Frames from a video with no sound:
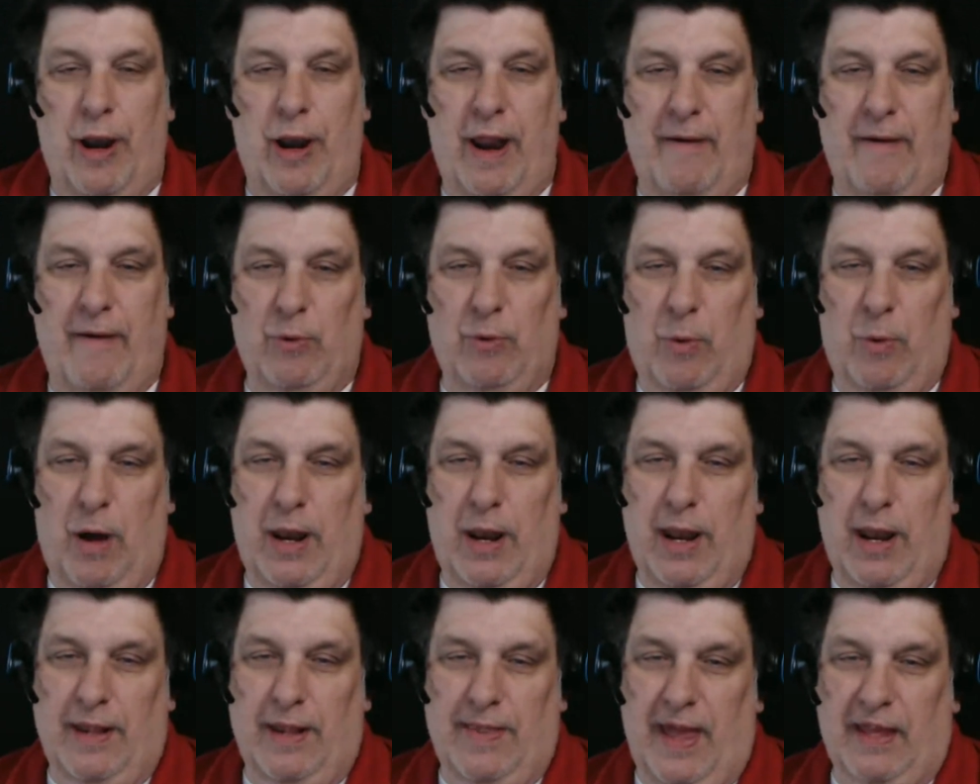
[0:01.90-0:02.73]
everyone,
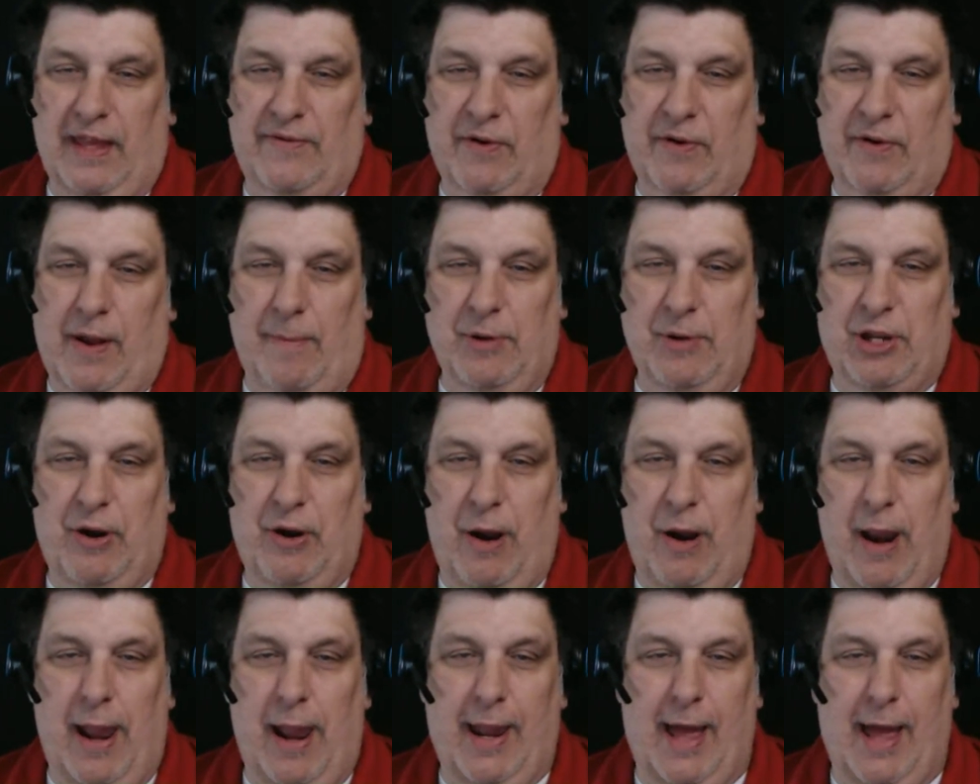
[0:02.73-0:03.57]
and thanks for coming to
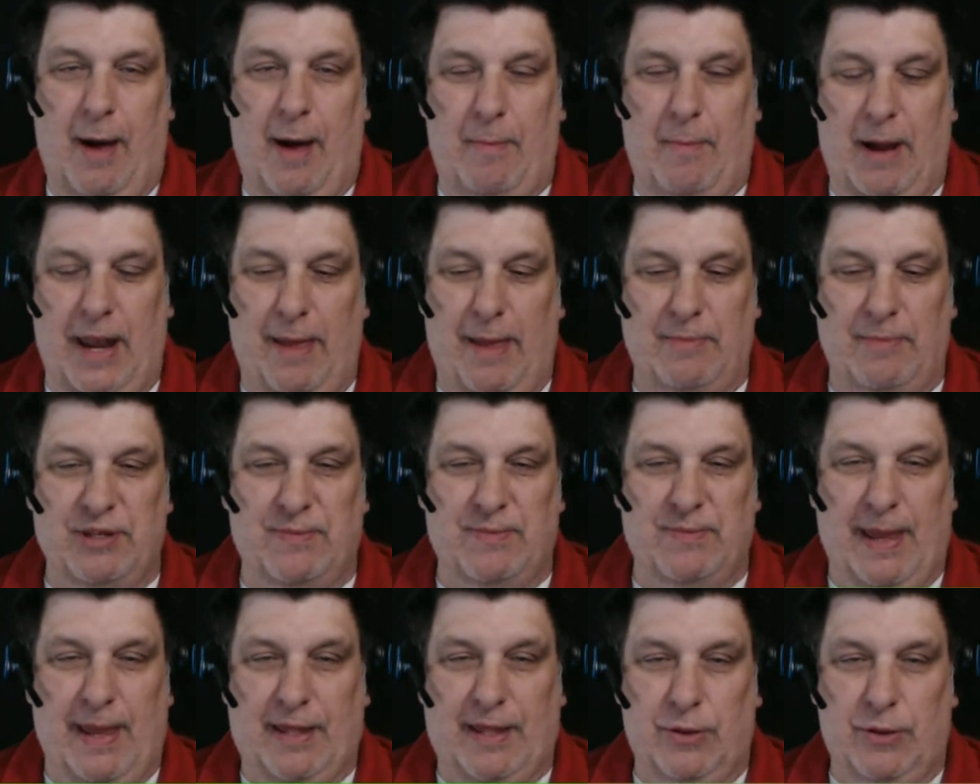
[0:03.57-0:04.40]
our hangout. My name is
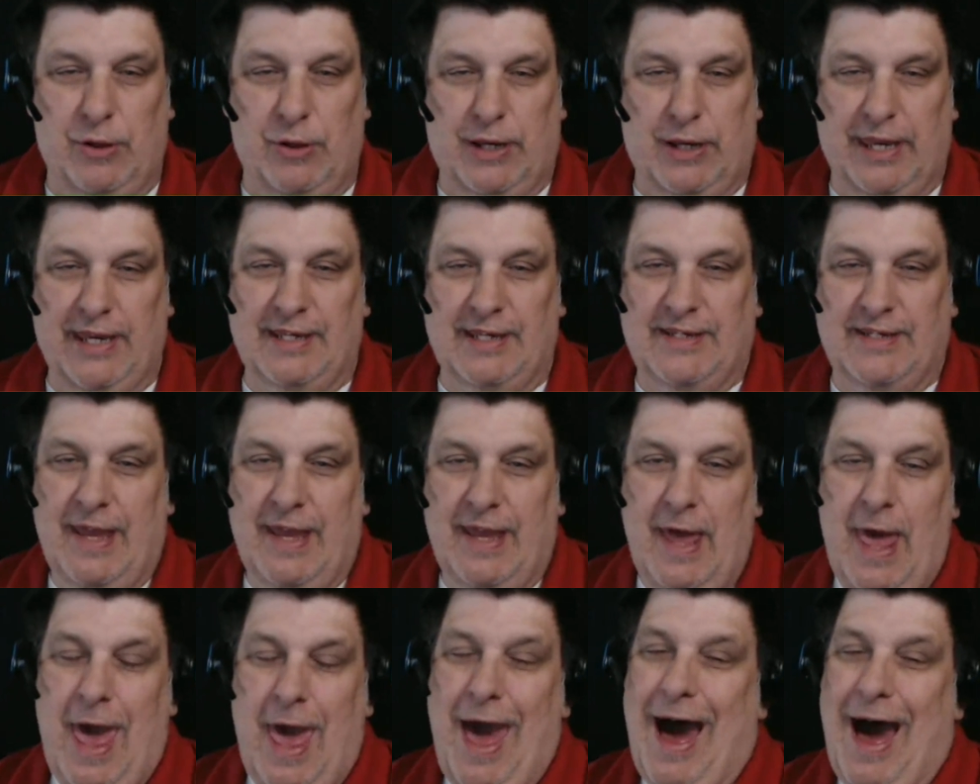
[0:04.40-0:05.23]
Mike Lucas.
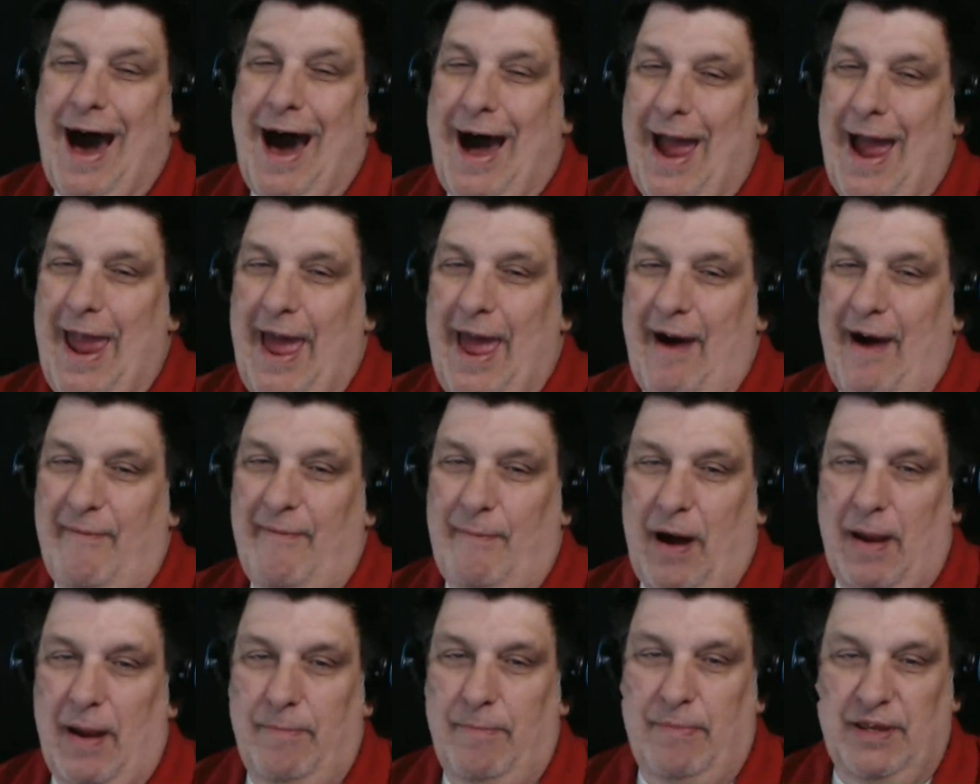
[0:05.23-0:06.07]
I have
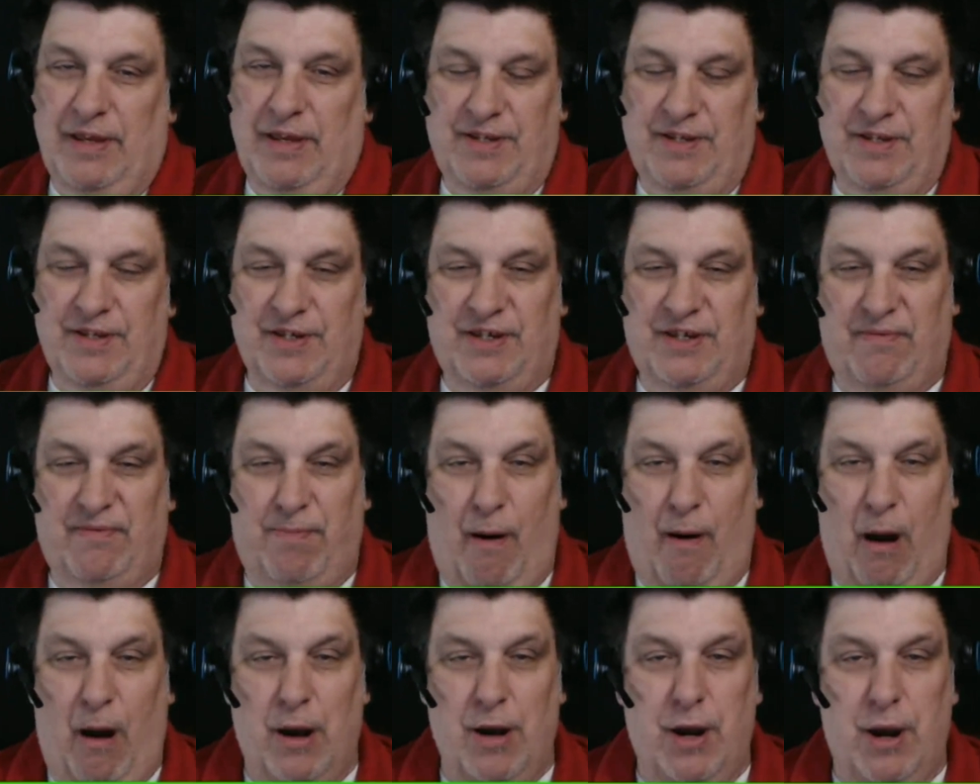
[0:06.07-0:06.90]
my business
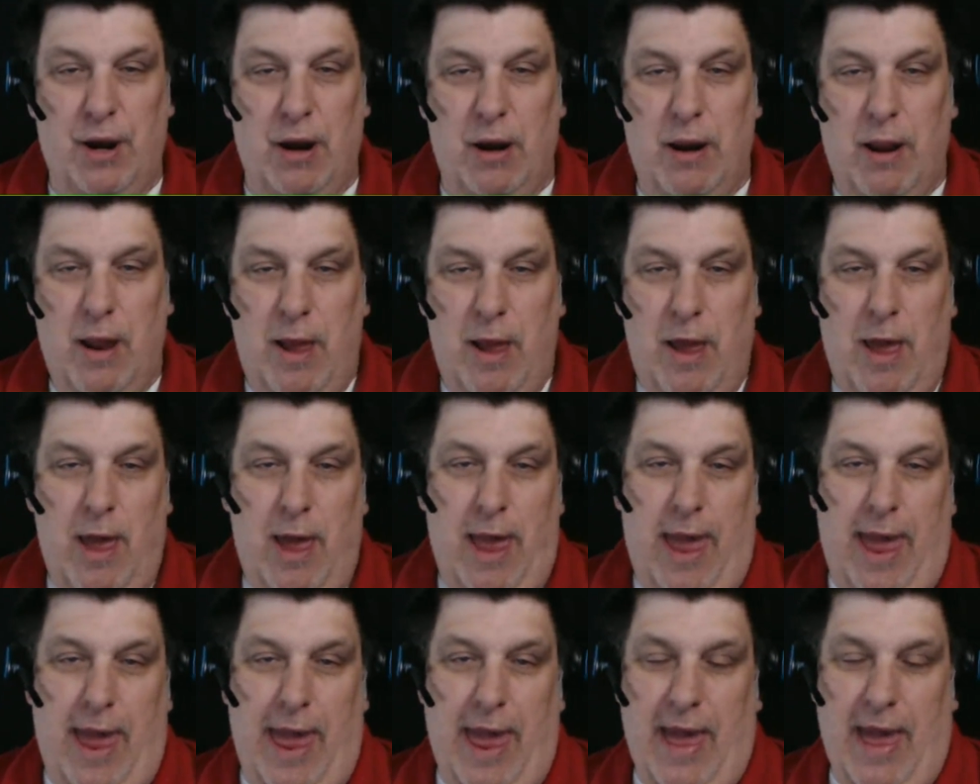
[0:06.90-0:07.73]
partner
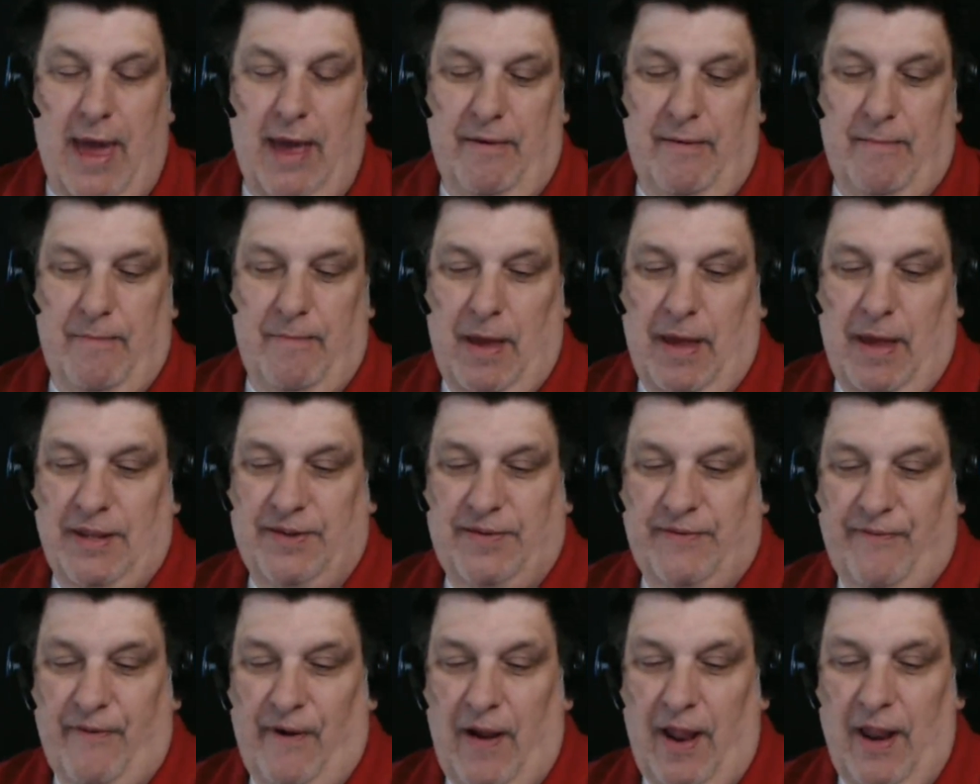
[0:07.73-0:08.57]
and best
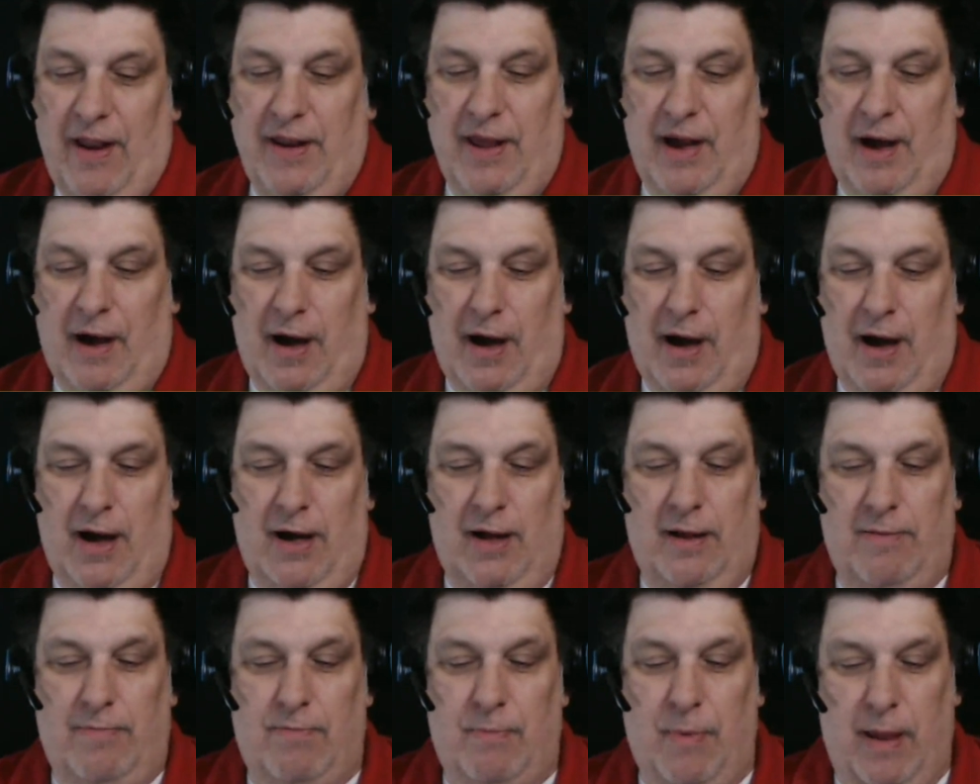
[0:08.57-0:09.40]
friend
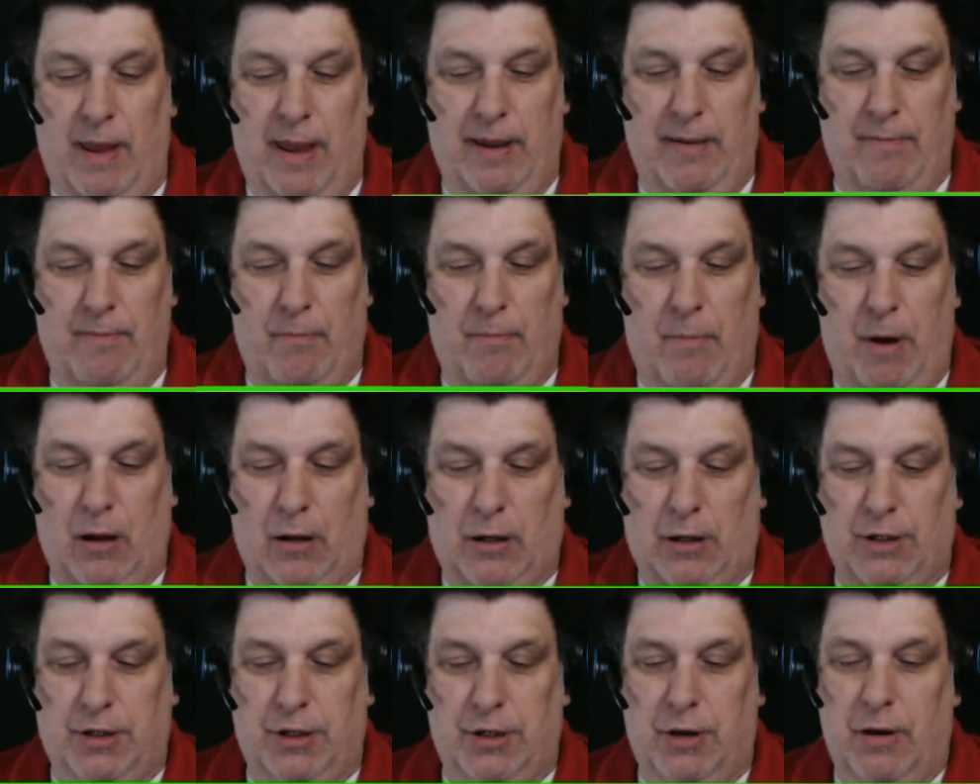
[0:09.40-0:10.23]
and
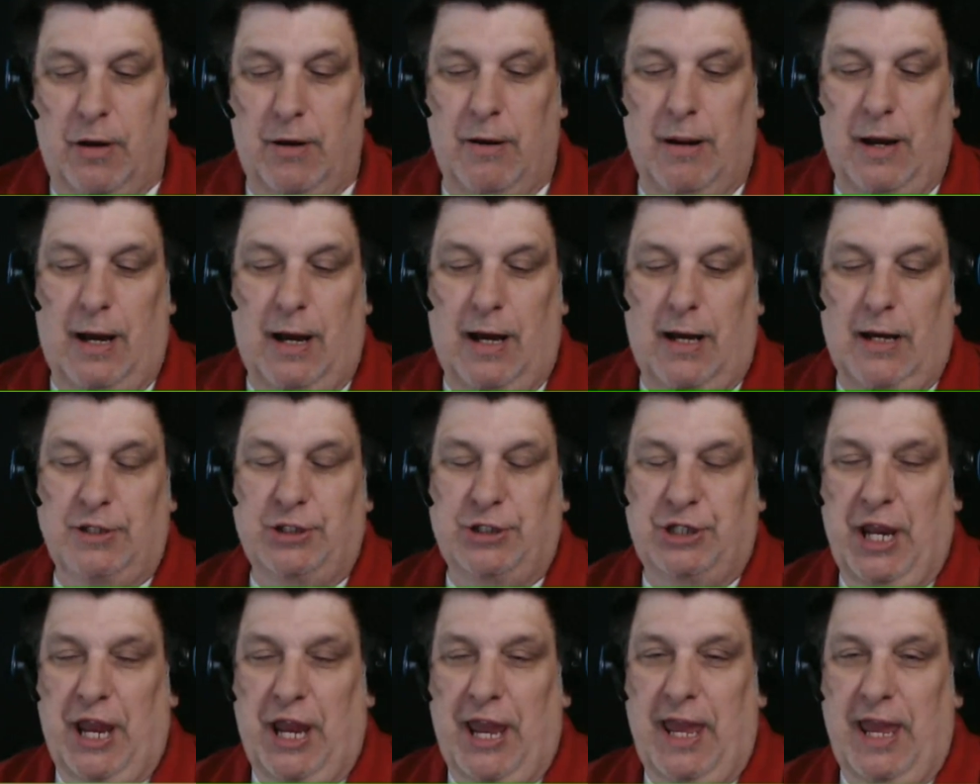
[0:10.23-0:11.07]
marketer,
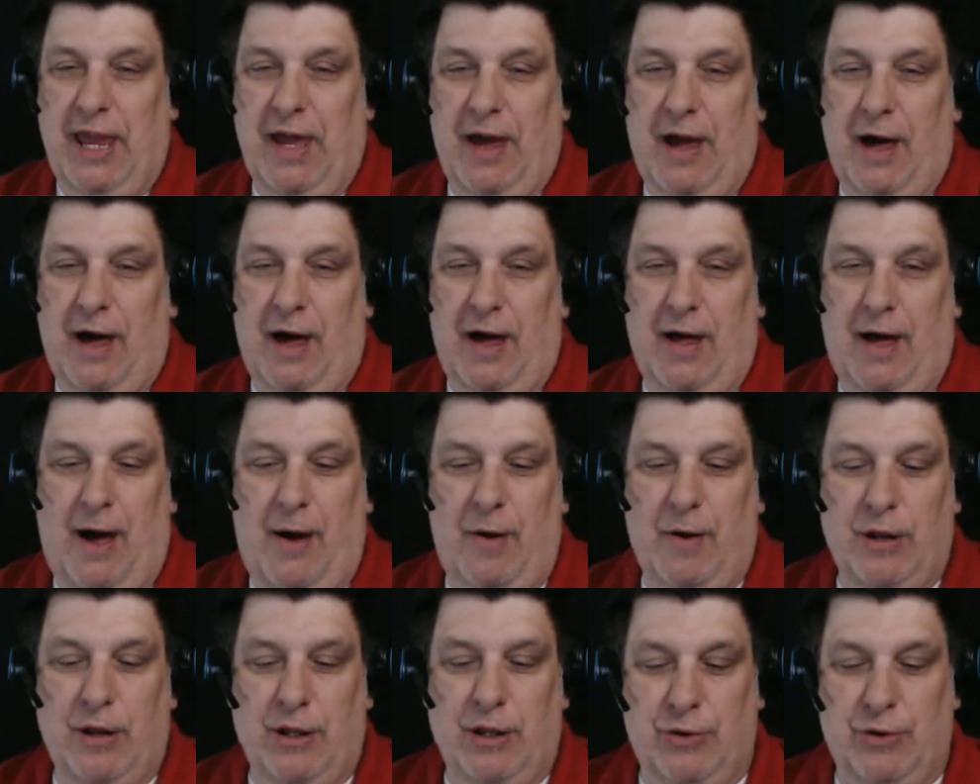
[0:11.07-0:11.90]
Jay. How are
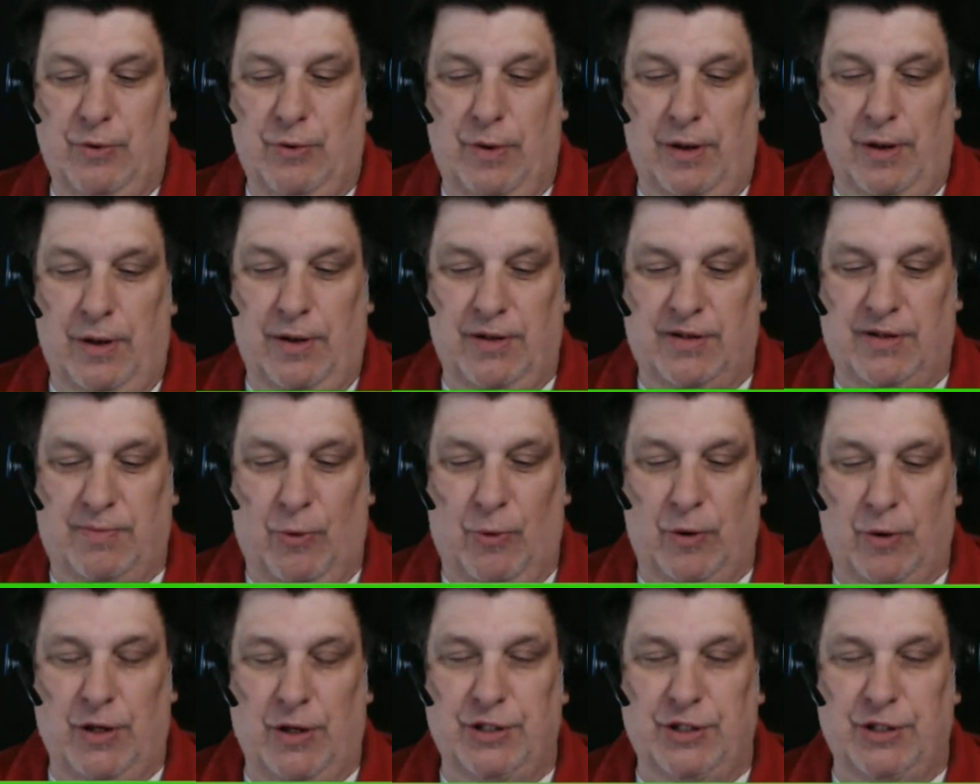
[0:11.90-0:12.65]
you doing this morning,